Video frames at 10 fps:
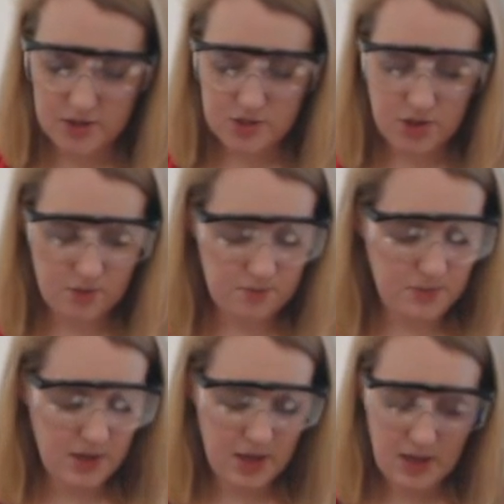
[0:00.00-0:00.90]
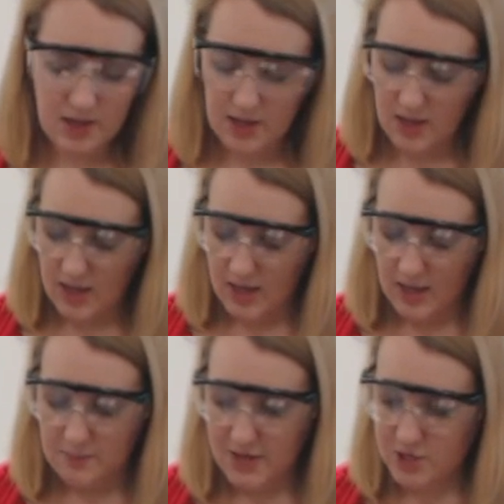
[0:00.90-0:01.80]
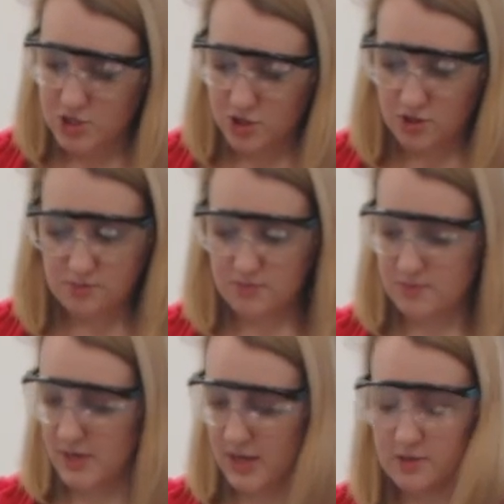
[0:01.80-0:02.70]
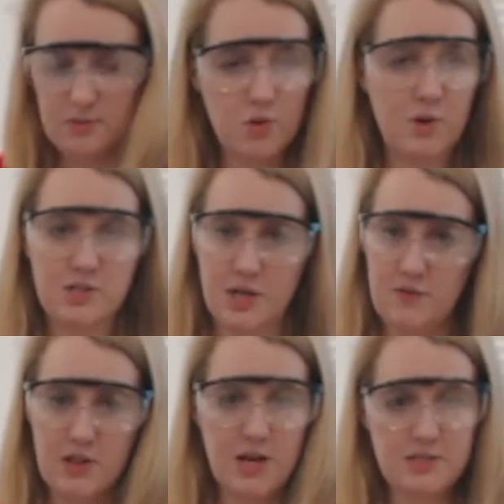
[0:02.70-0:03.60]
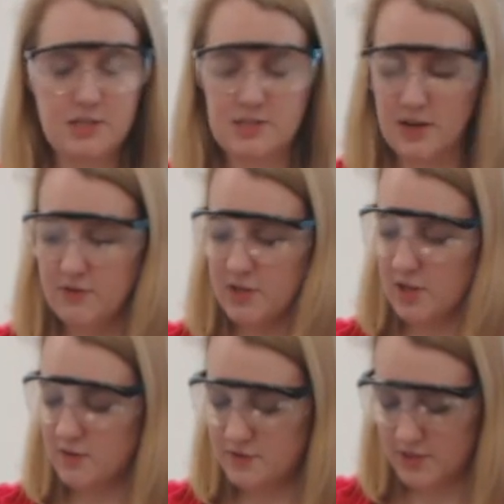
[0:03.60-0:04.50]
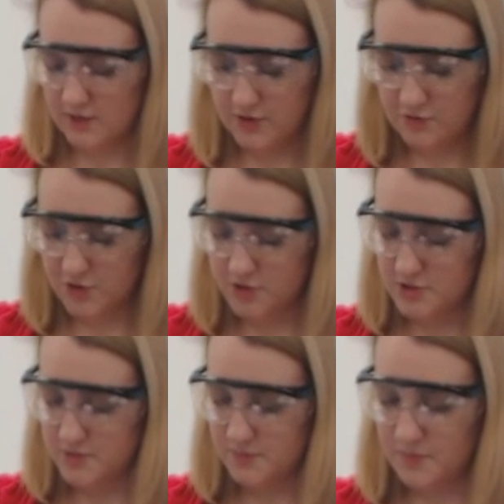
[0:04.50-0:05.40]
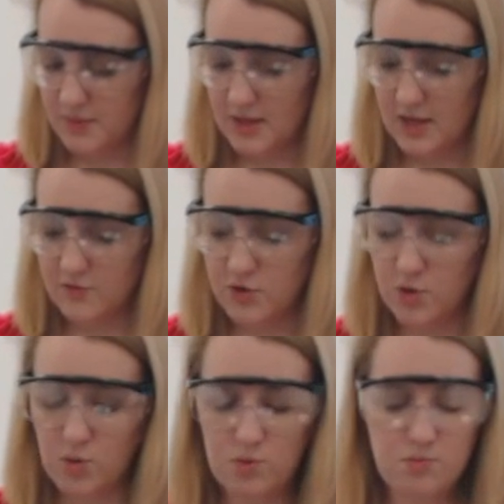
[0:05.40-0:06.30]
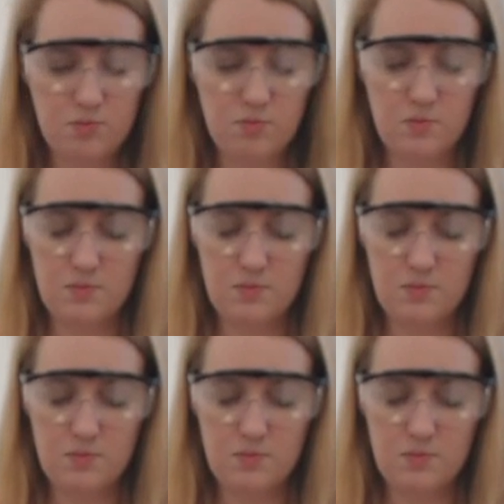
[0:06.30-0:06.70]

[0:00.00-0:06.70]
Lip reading: So make sure, again, you wear safety glasses, safety gloves, safety first. If you